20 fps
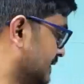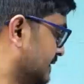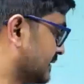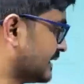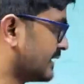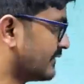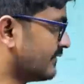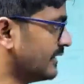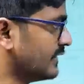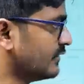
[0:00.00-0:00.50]

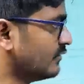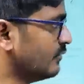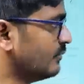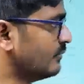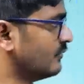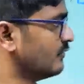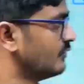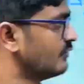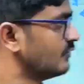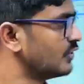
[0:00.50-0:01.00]
That way
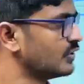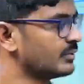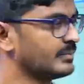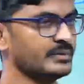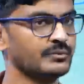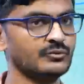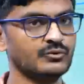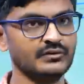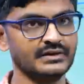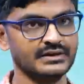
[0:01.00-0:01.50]
you won't
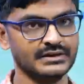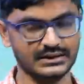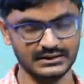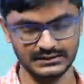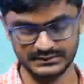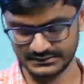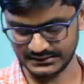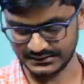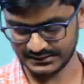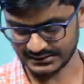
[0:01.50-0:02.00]
be moving the
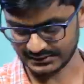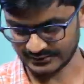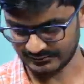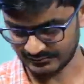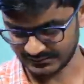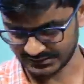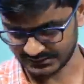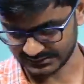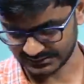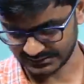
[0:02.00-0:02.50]
center
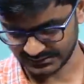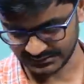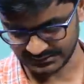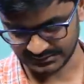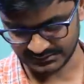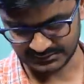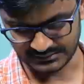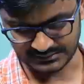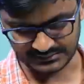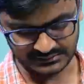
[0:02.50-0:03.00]
of mass, right?
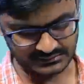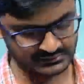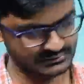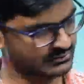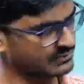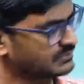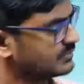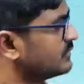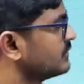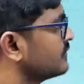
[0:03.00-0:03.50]

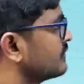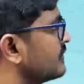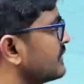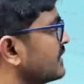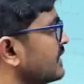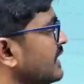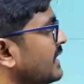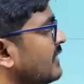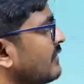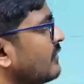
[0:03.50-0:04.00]
So
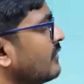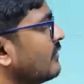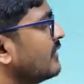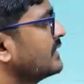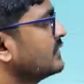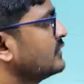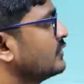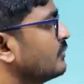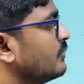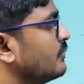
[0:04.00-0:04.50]
then
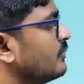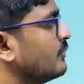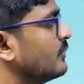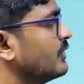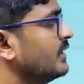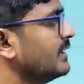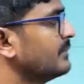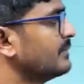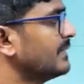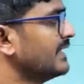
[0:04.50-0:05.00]
once you
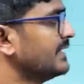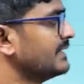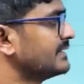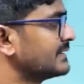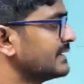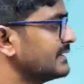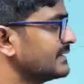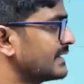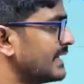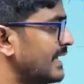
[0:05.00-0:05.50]
pull it by
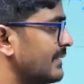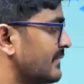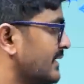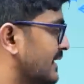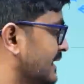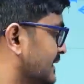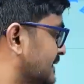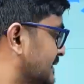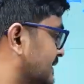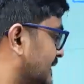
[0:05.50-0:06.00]
distance
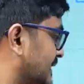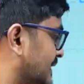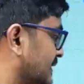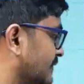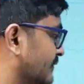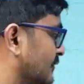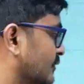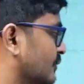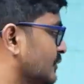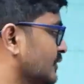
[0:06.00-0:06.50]
capital X, and
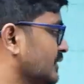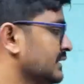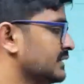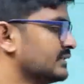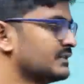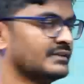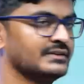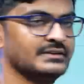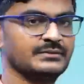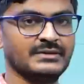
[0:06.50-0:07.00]
if you pull
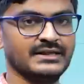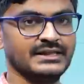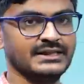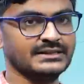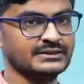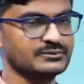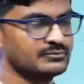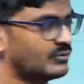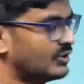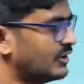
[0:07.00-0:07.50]
this down by
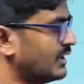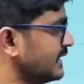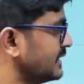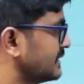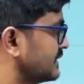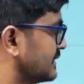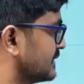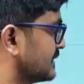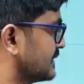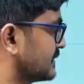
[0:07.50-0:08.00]
a small
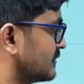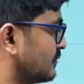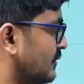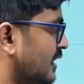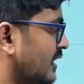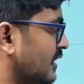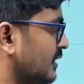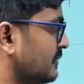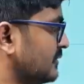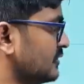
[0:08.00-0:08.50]
x,
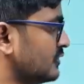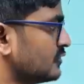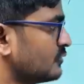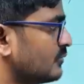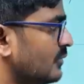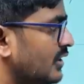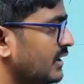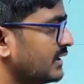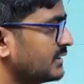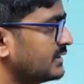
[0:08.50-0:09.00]
small m into
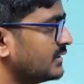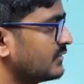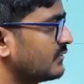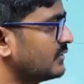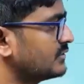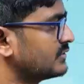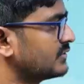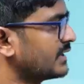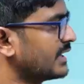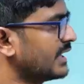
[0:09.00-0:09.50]
small x
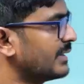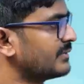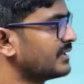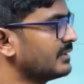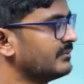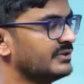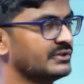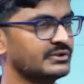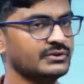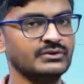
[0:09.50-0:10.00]
equals to capital
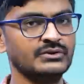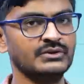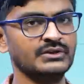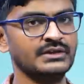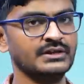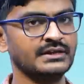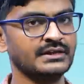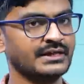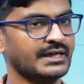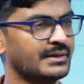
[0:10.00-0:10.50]
M into
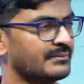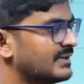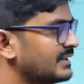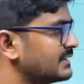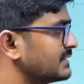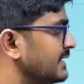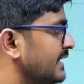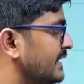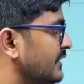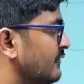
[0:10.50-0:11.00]
capital
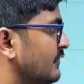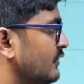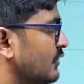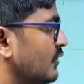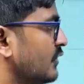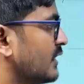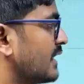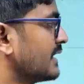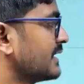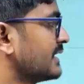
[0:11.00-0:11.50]
X. Then if you
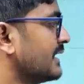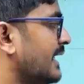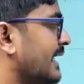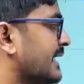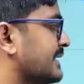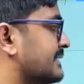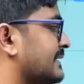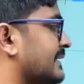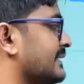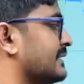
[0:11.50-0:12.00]
look at the
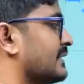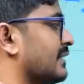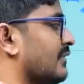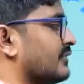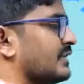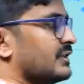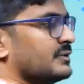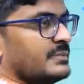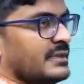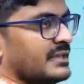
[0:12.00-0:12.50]
extension
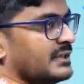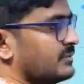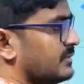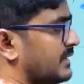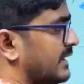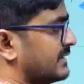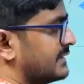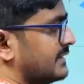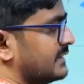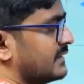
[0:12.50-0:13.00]
of the springs,
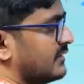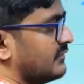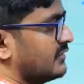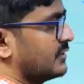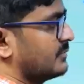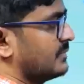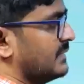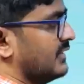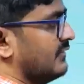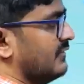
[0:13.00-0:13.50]
extension of
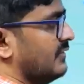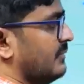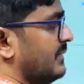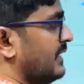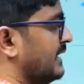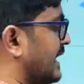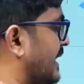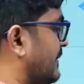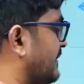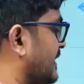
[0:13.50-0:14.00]
the spring will
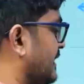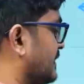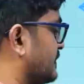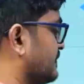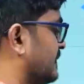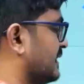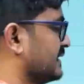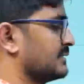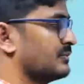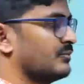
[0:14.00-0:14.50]
be capital X
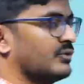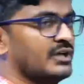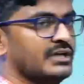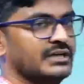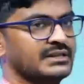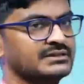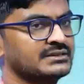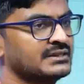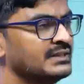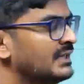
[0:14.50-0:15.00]
plus small
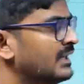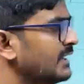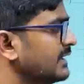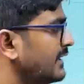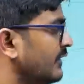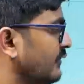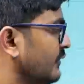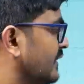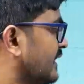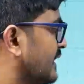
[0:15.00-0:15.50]
x.
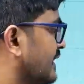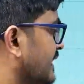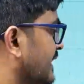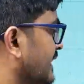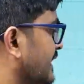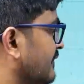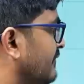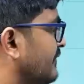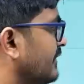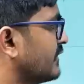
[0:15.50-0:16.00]
Now you can
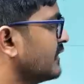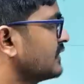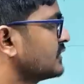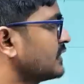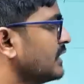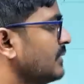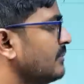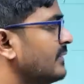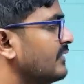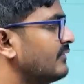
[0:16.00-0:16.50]
write F equals
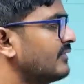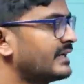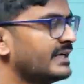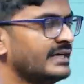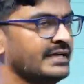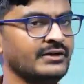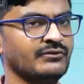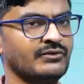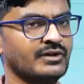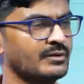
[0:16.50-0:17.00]
to ma for
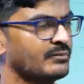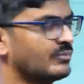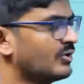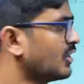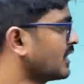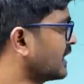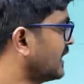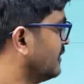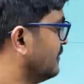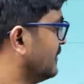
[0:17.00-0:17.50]
any one
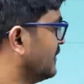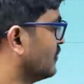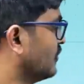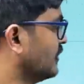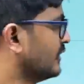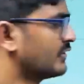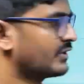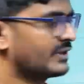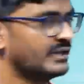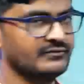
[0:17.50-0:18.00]
block. I will be
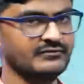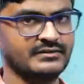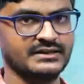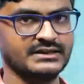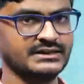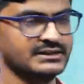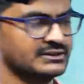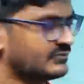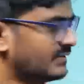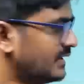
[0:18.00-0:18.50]
going to write for
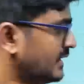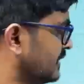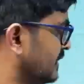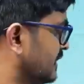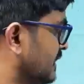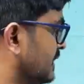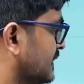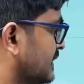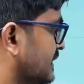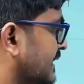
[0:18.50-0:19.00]
this one.
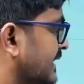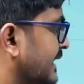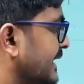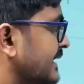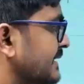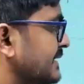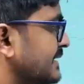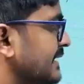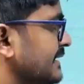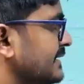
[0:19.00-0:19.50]
The net
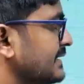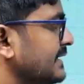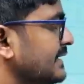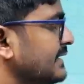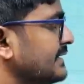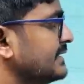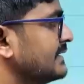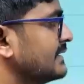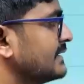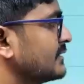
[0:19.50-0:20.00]
extension
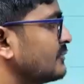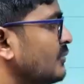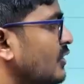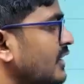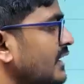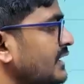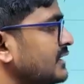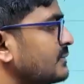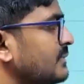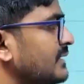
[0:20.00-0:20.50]
is
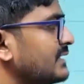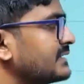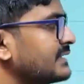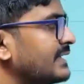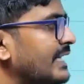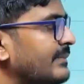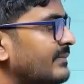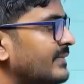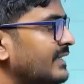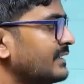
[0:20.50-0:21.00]
small x plus
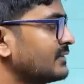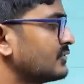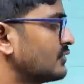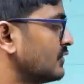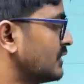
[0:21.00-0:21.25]
capital X.